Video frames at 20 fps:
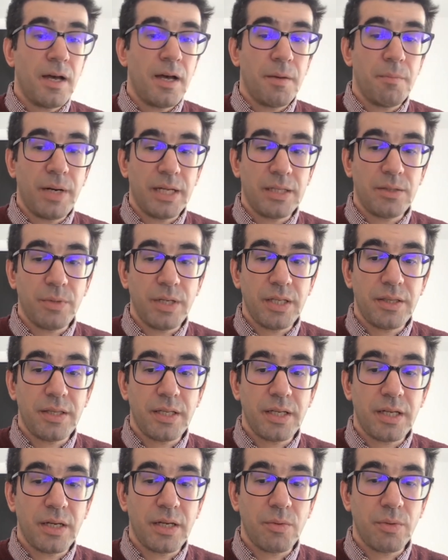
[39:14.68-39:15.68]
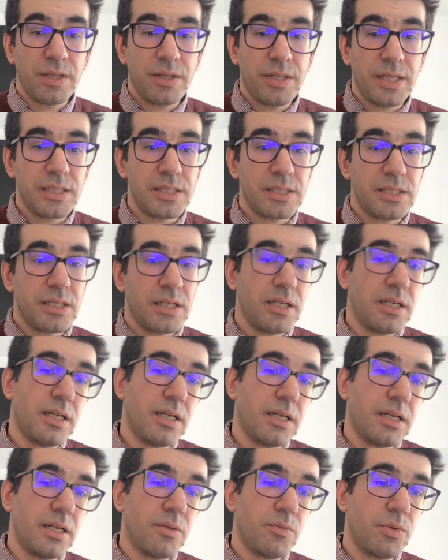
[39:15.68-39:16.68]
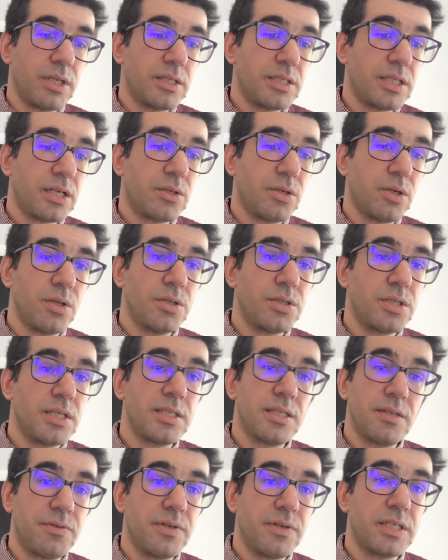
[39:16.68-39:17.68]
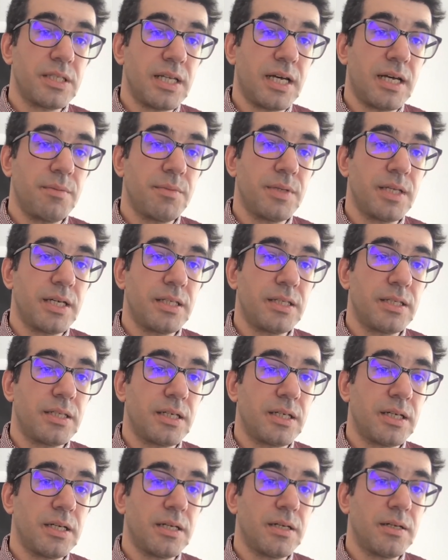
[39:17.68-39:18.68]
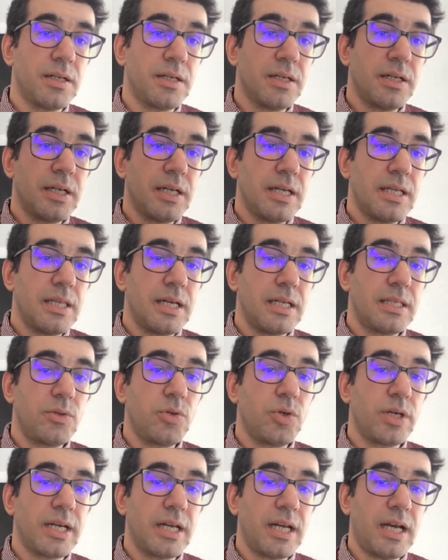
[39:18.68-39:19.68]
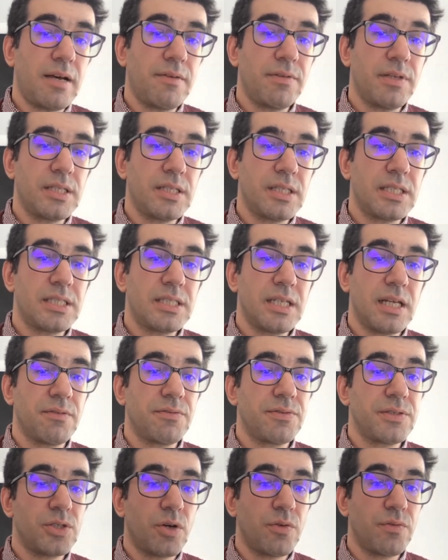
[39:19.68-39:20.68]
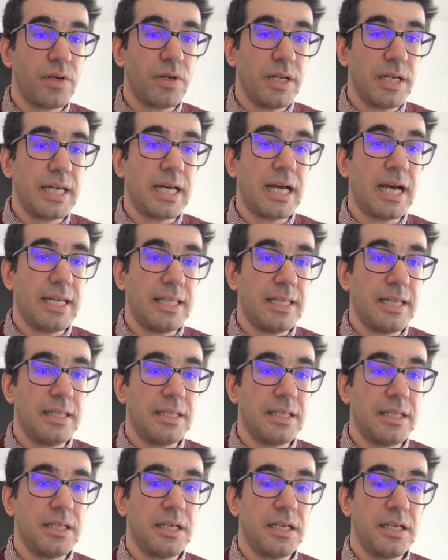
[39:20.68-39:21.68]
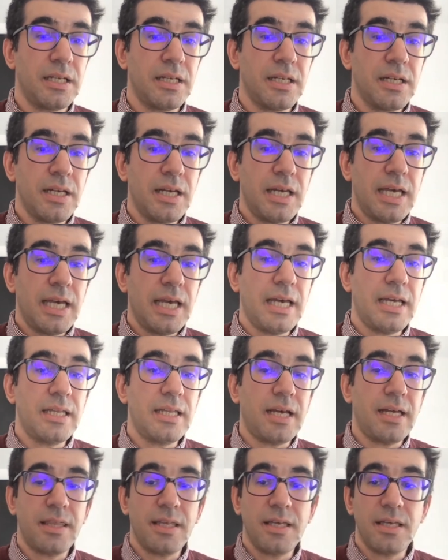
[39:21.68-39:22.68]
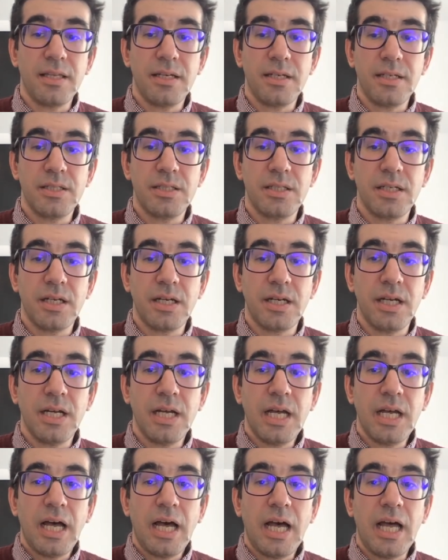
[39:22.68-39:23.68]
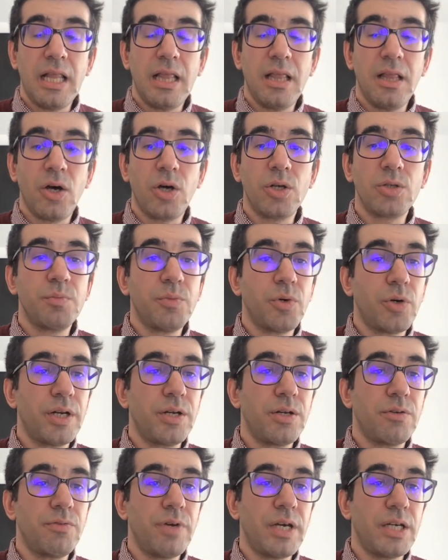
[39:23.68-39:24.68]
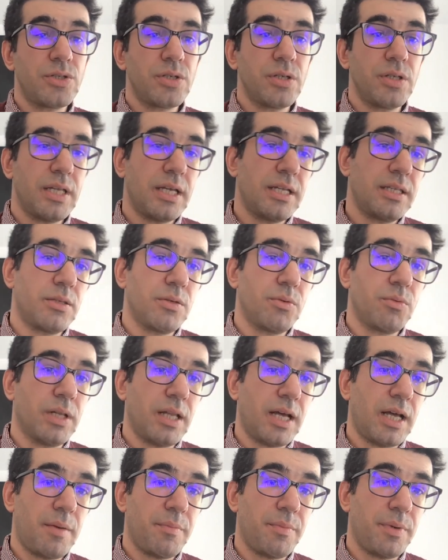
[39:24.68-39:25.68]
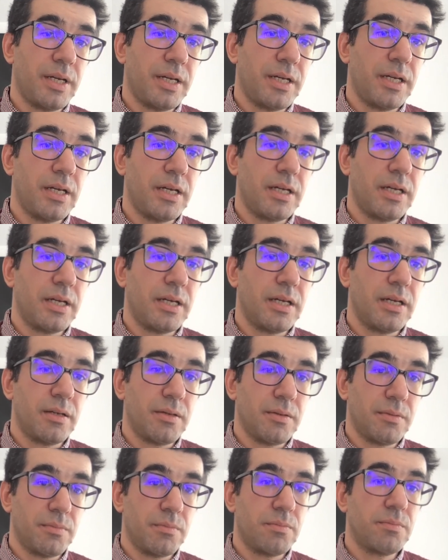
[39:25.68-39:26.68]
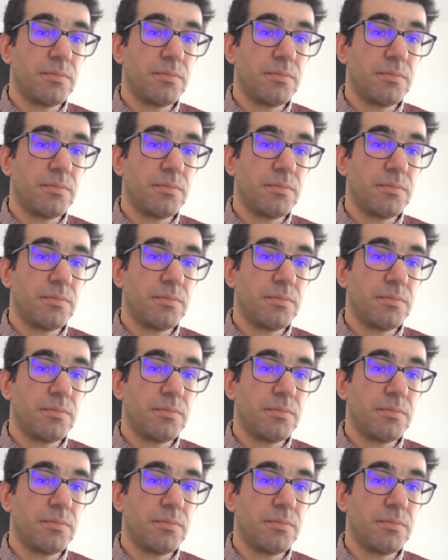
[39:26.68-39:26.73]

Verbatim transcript: but with uh, with this uh, with this technology it's the first time that uh, that you can have this self-sovereign identity and i think there is a, a lot more innovation that will happen um,